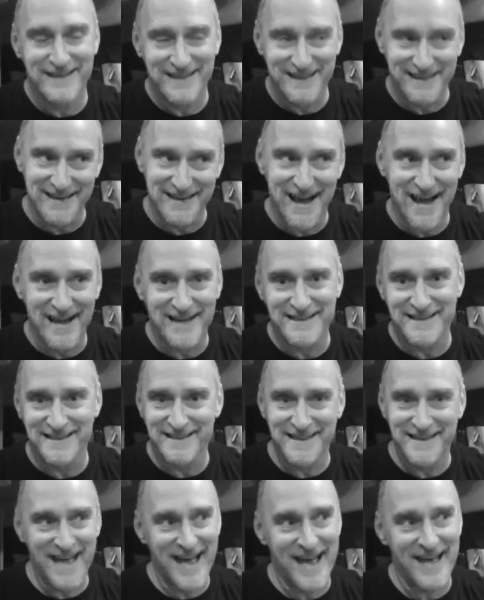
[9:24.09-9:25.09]
And I
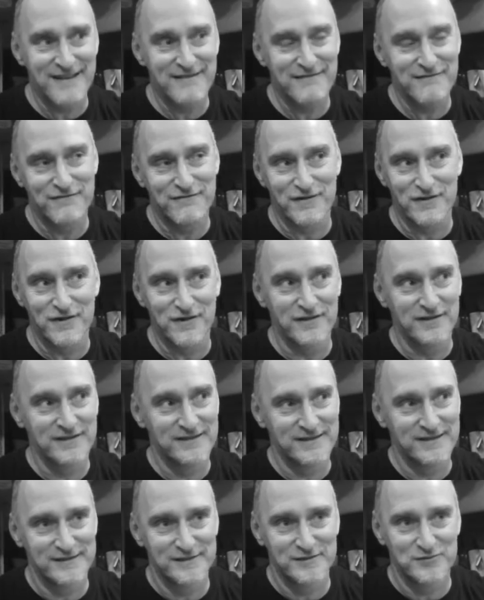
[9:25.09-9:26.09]
did that for
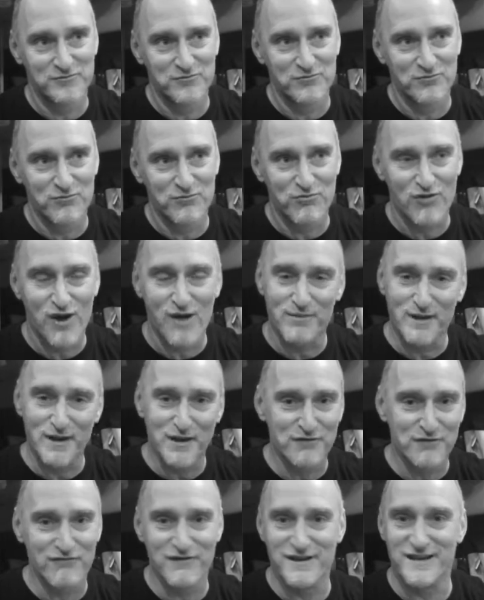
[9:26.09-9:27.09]
probably
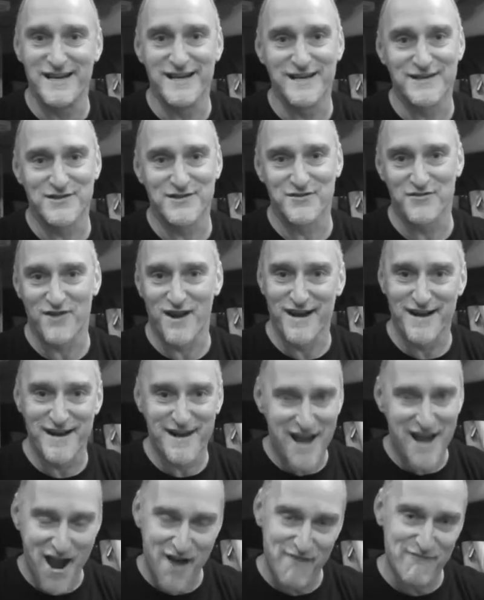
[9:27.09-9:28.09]
3 years straight.
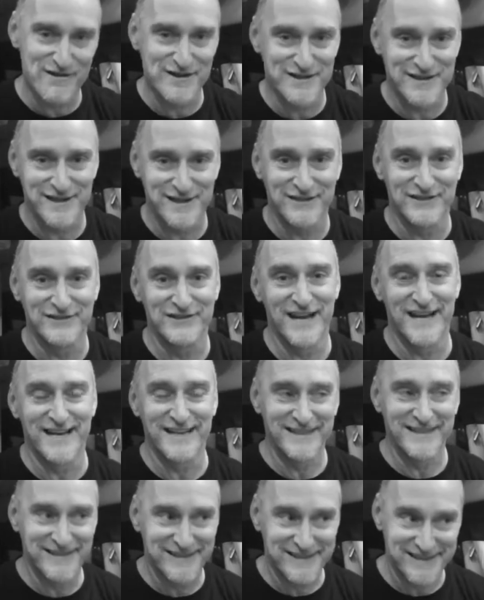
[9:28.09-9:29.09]
Every single night,
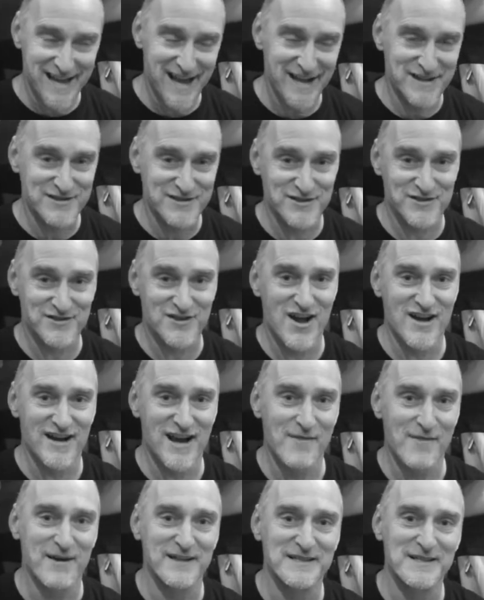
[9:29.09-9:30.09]
that's the song
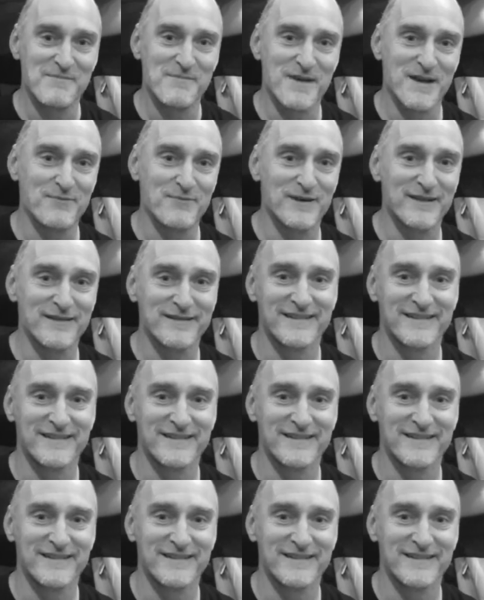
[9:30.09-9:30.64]
I went to bed with.